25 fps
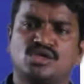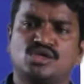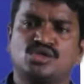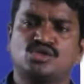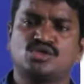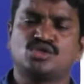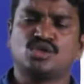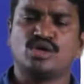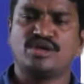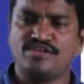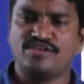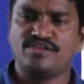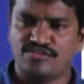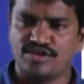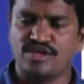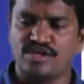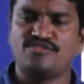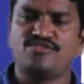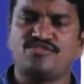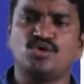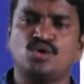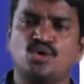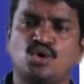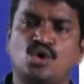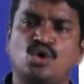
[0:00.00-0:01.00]
So
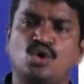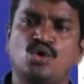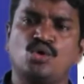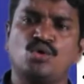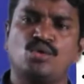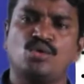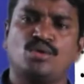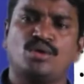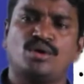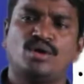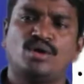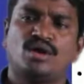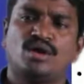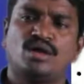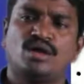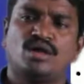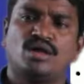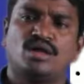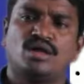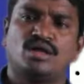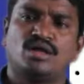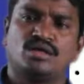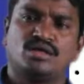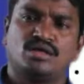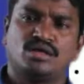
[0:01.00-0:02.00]
if you know
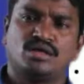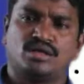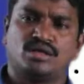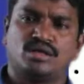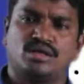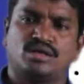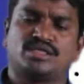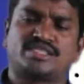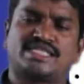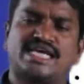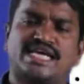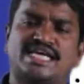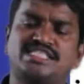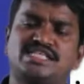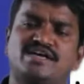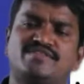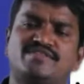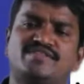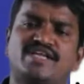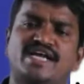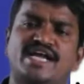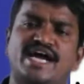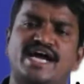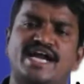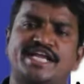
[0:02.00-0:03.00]
size of
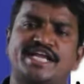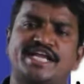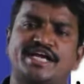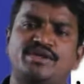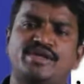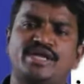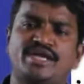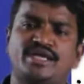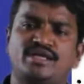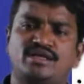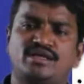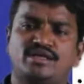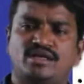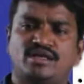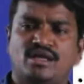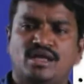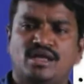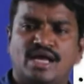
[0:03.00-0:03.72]
the data unit,